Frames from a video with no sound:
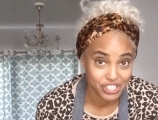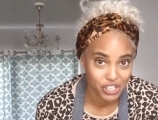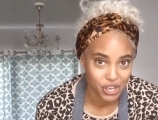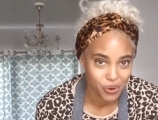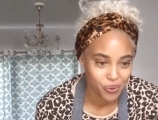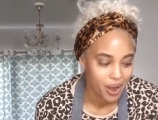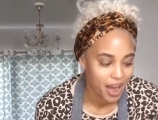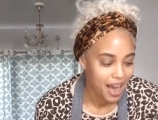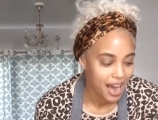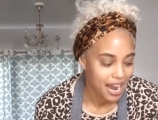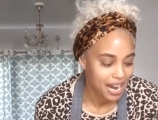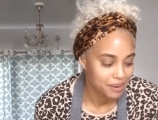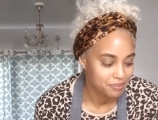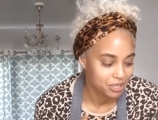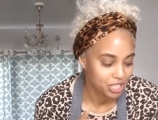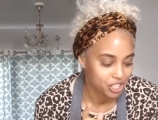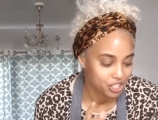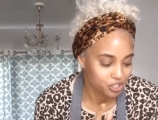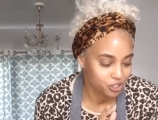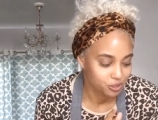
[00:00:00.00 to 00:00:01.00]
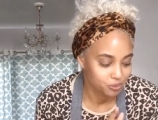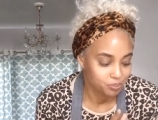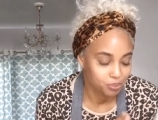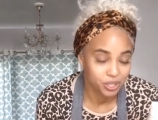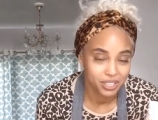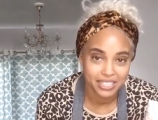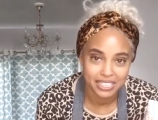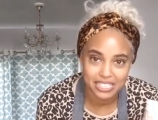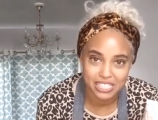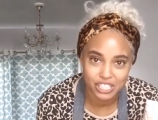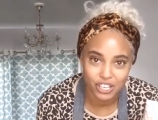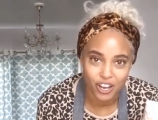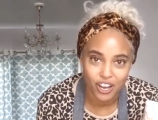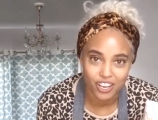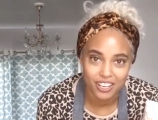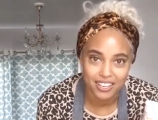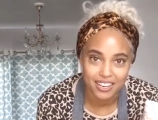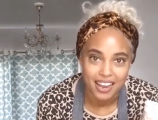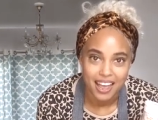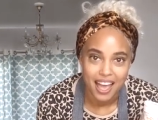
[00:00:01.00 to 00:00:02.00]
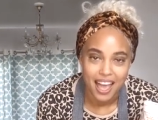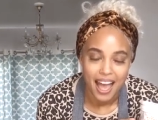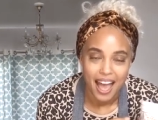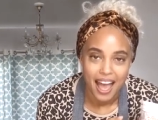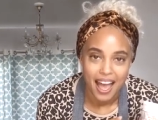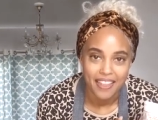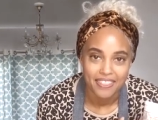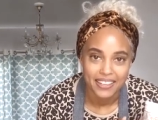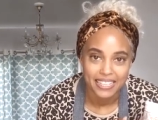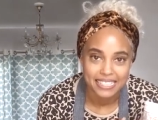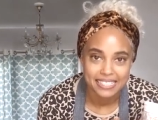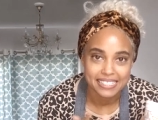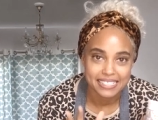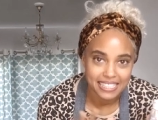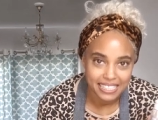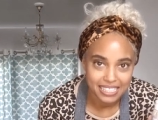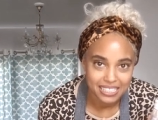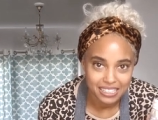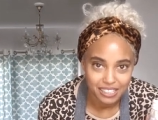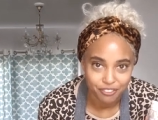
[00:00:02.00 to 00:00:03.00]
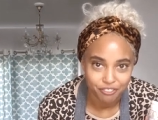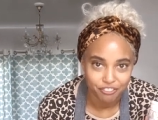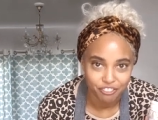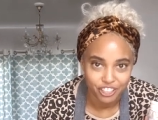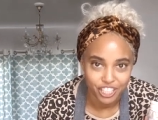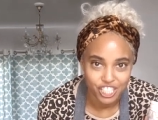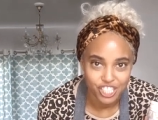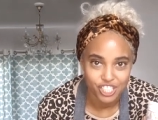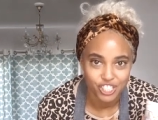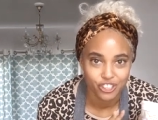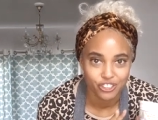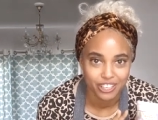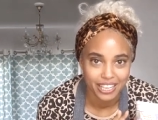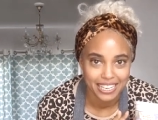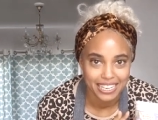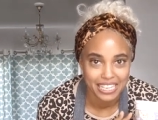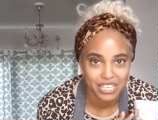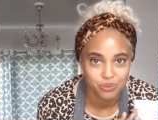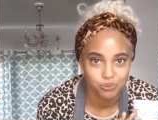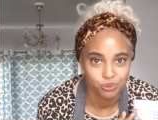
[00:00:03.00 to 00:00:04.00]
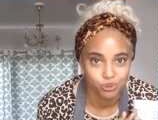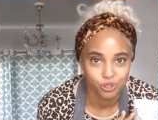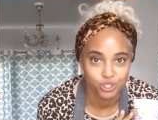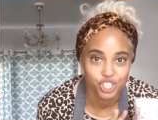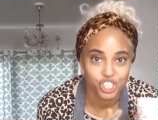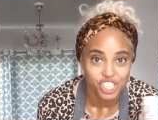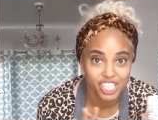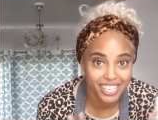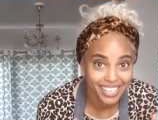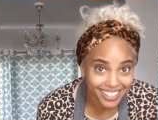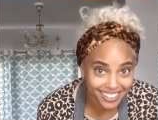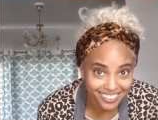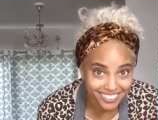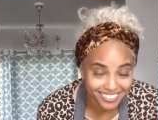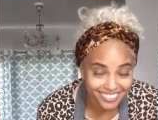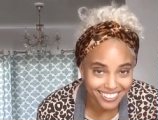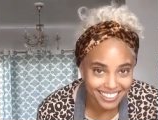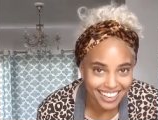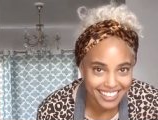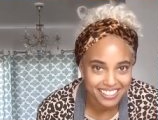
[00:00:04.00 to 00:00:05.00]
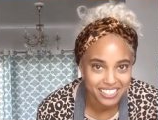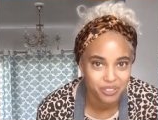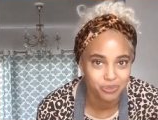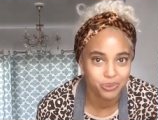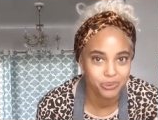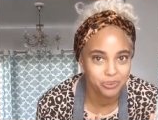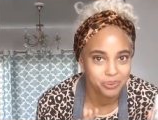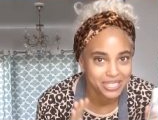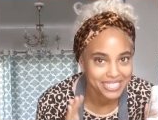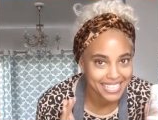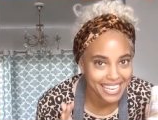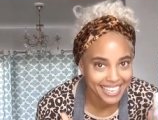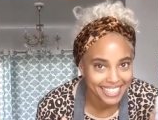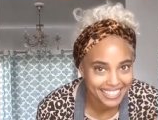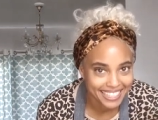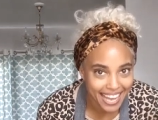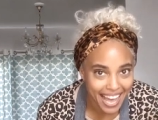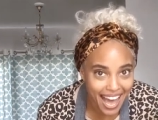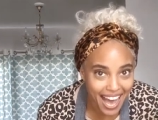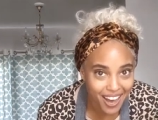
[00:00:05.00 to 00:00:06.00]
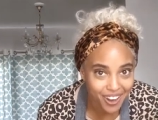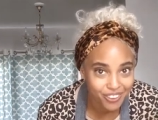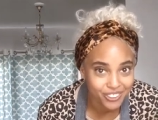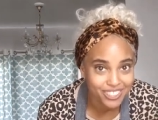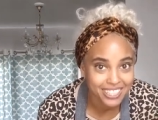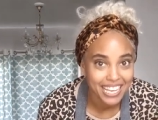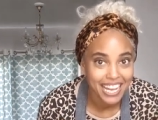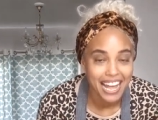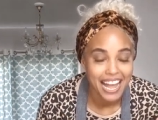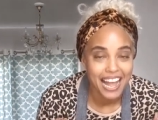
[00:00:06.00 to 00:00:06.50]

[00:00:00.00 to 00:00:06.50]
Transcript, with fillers: So I'm gonna put this on and then stick it in the fridge so that it will chill and then when we take it out,